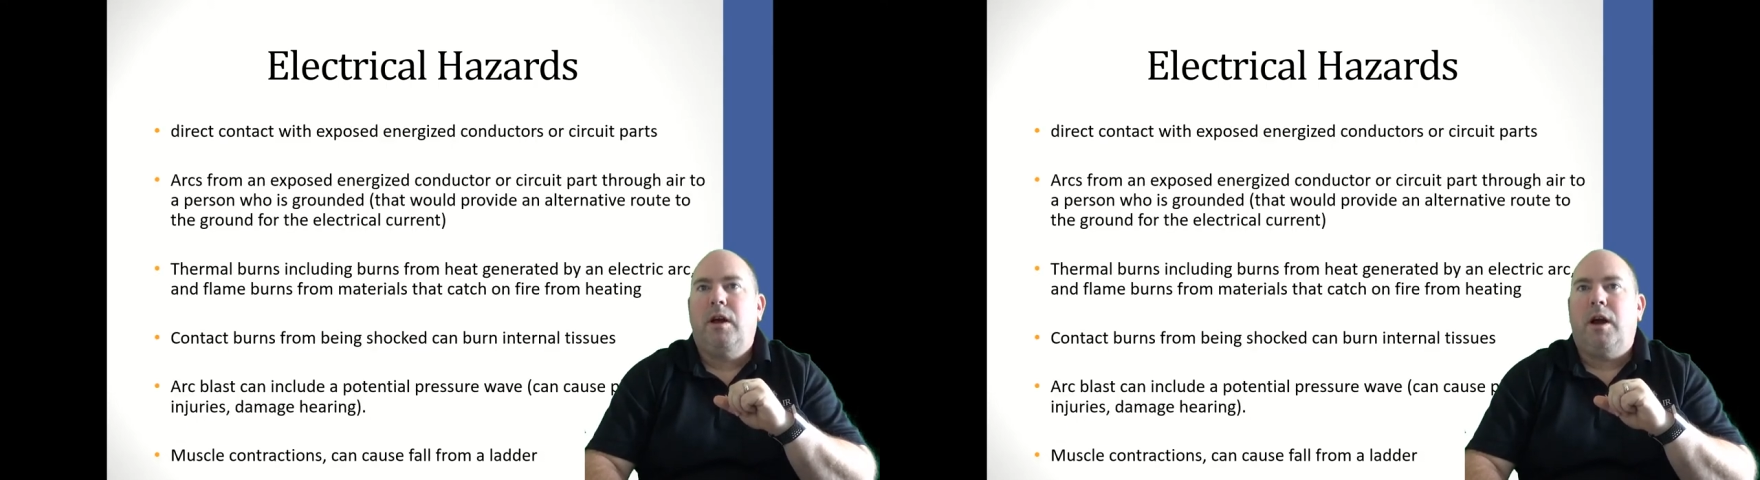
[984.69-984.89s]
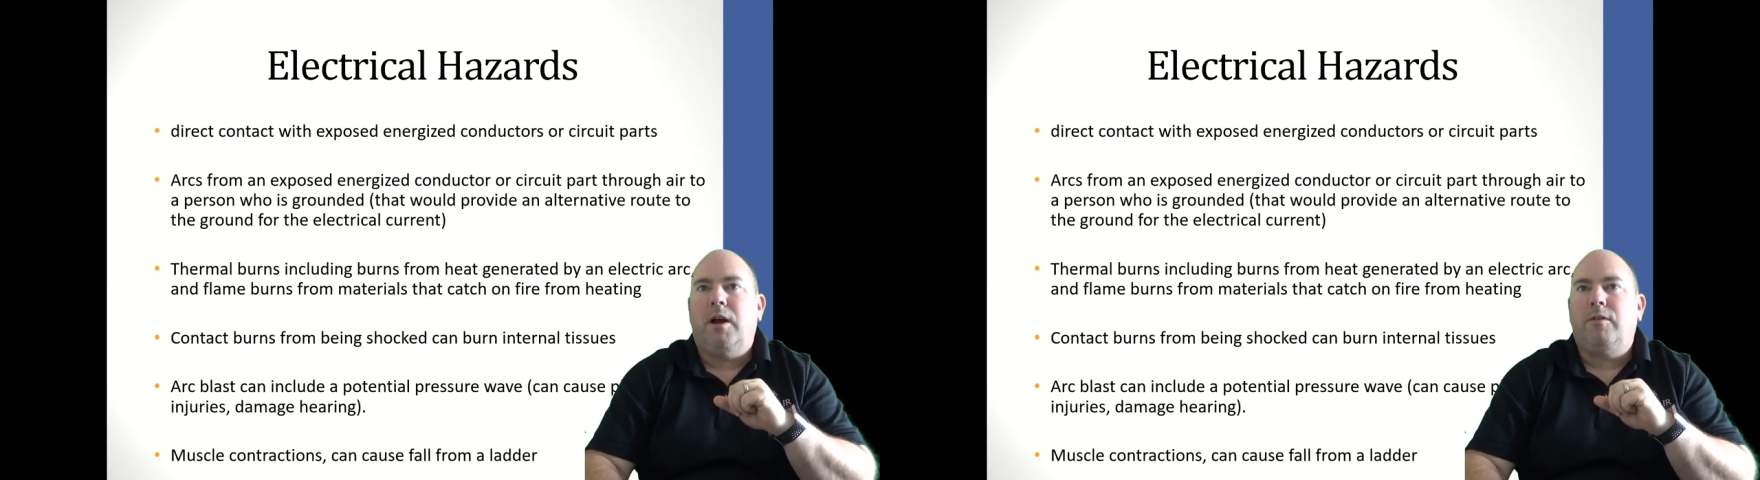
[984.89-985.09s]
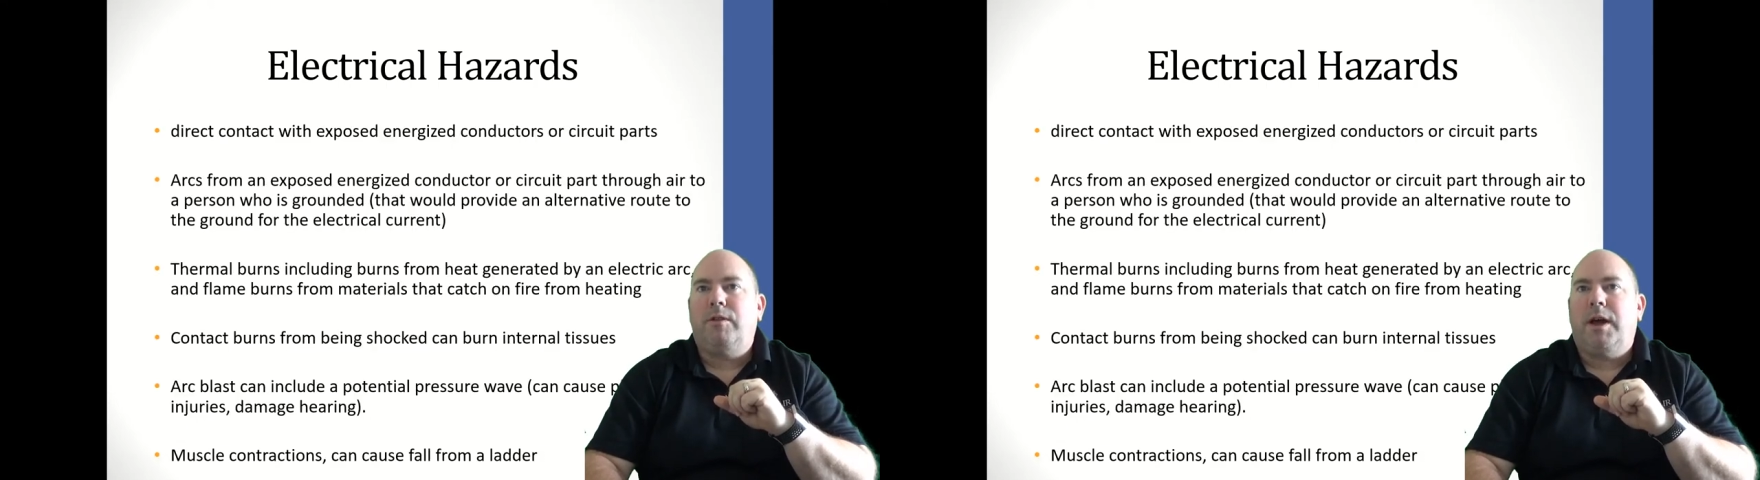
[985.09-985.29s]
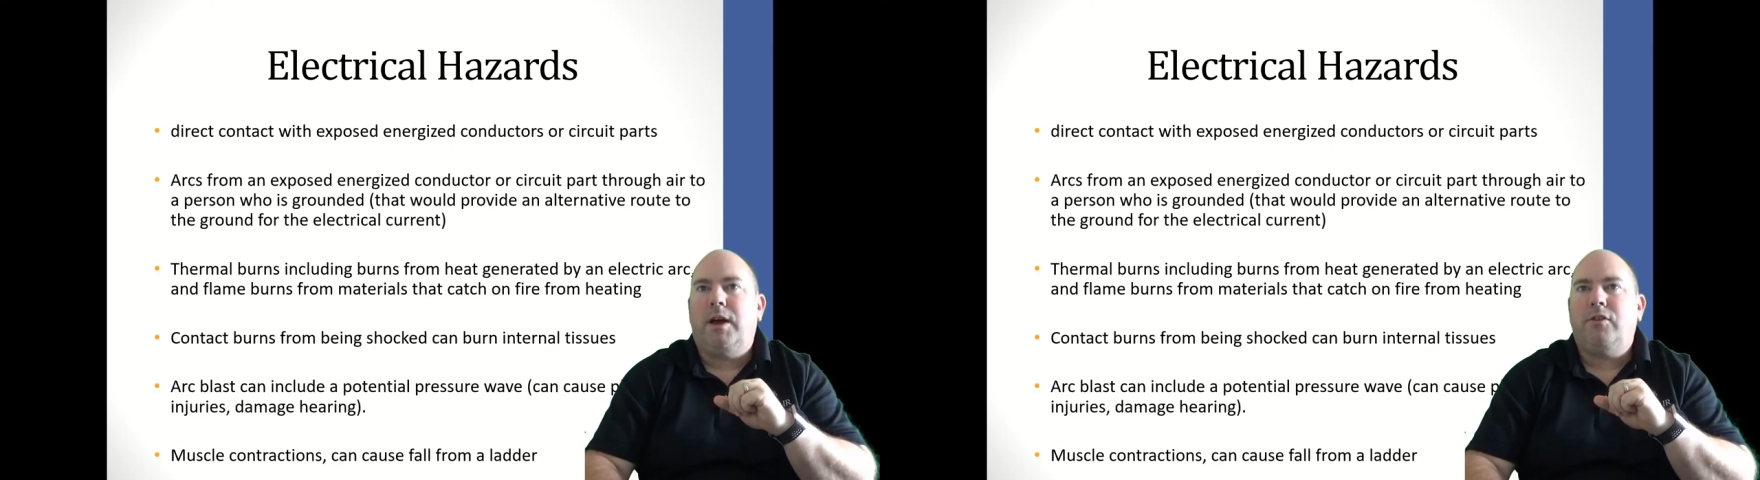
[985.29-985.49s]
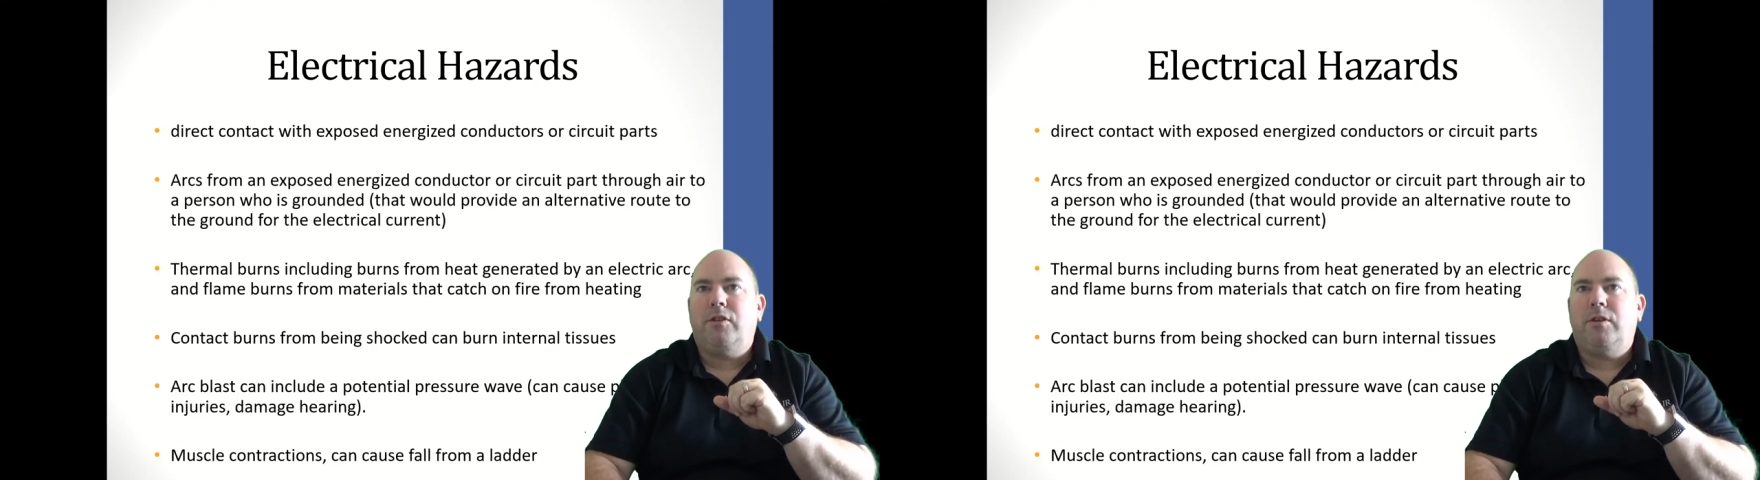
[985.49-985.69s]
Arc
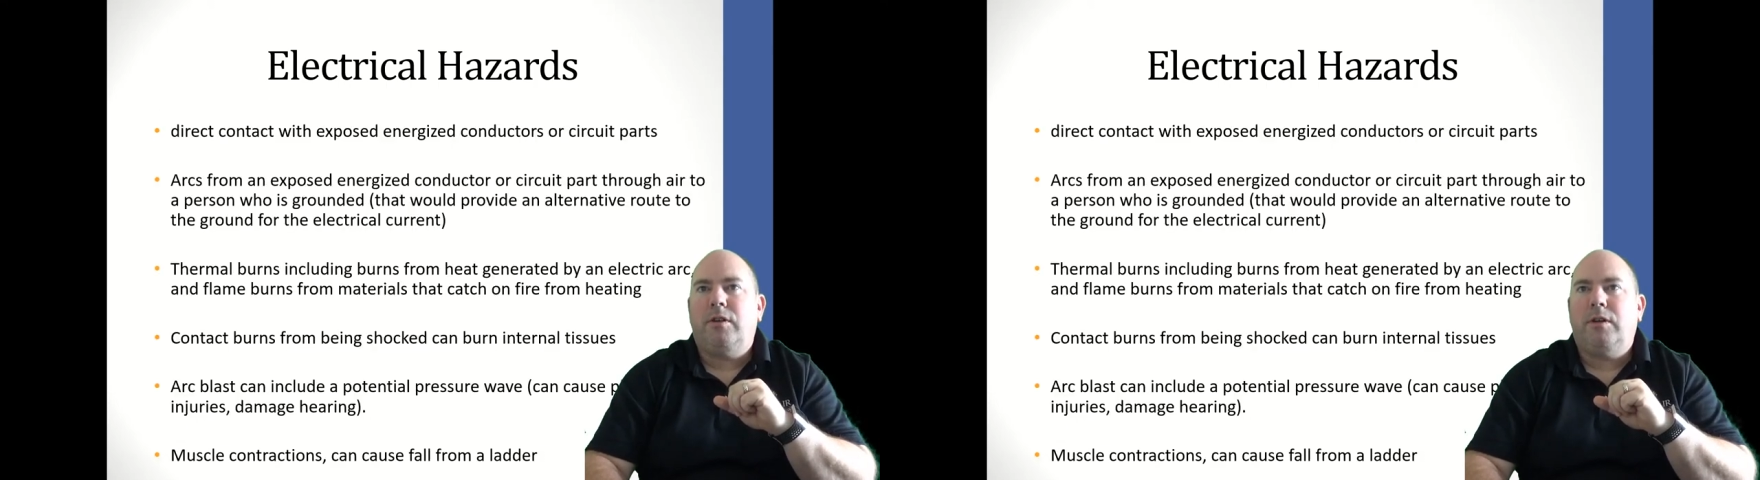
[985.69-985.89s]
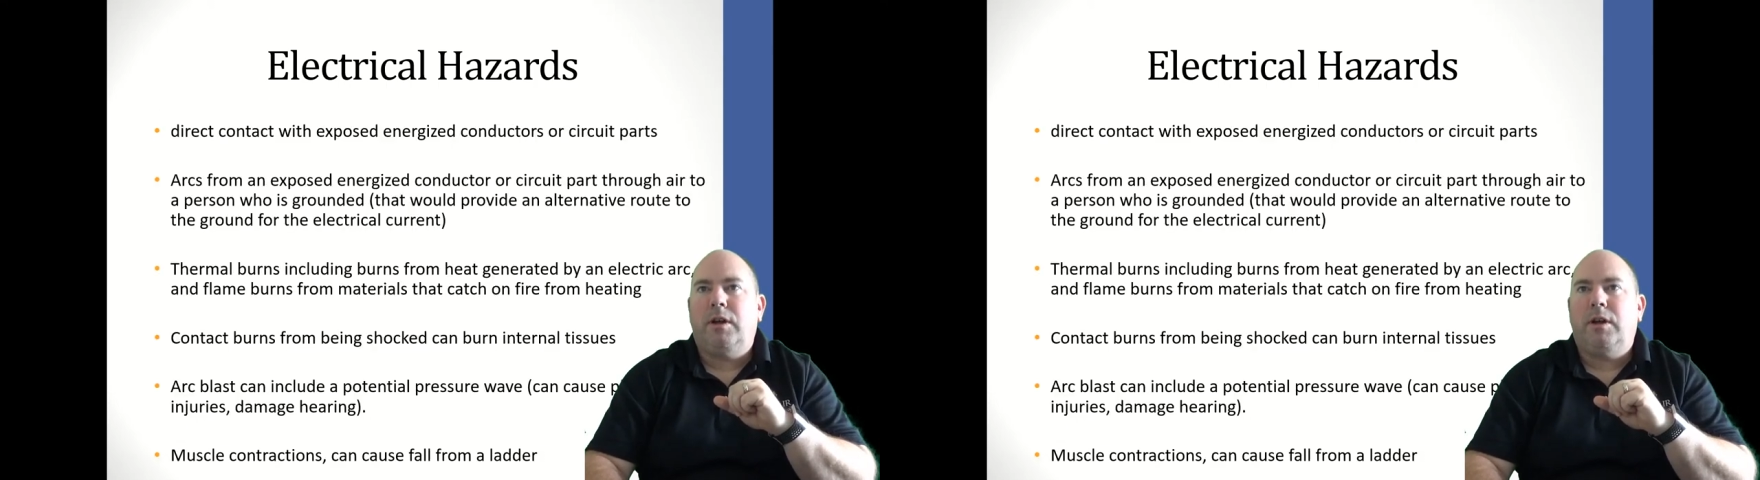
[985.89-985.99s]
flash